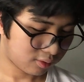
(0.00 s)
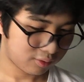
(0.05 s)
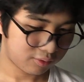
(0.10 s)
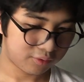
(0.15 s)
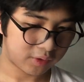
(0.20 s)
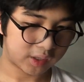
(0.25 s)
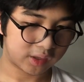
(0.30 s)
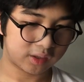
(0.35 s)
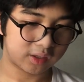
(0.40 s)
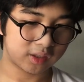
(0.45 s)

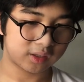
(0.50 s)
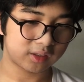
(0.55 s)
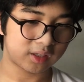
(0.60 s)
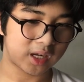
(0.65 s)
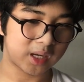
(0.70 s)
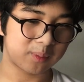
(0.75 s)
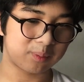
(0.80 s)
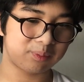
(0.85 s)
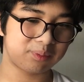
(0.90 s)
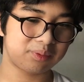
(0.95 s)
Fender
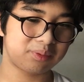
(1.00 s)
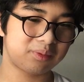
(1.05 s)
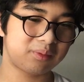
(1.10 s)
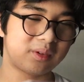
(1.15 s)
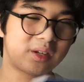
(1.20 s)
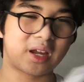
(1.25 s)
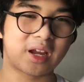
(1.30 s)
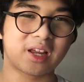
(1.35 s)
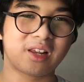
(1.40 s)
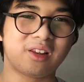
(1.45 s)
type
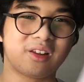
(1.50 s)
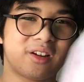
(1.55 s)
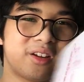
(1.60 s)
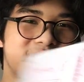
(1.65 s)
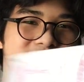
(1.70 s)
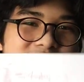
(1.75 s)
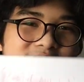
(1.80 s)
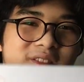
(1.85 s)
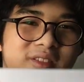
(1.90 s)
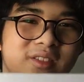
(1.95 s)

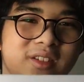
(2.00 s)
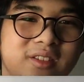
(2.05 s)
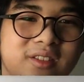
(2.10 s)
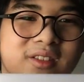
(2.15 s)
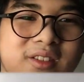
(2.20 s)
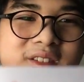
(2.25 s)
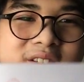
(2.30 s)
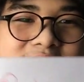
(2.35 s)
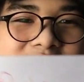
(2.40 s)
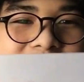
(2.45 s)
nylon
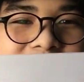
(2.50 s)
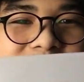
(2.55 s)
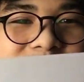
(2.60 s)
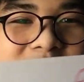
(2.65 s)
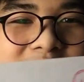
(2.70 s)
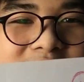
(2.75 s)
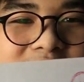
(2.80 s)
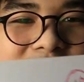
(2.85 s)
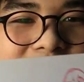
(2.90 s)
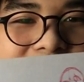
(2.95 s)

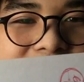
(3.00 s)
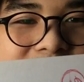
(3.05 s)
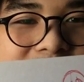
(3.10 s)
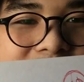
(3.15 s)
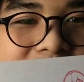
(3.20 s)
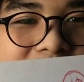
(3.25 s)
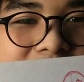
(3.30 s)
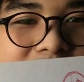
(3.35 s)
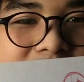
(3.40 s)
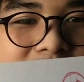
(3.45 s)
Strat
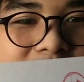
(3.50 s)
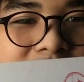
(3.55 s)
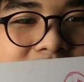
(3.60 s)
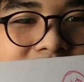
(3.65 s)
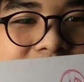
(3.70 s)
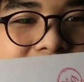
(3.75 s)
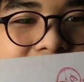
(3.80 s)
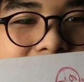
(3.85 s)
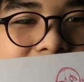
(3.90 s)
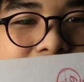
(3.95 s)
headstock a
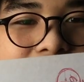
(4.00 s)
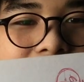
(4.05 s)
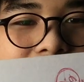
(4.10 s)
long time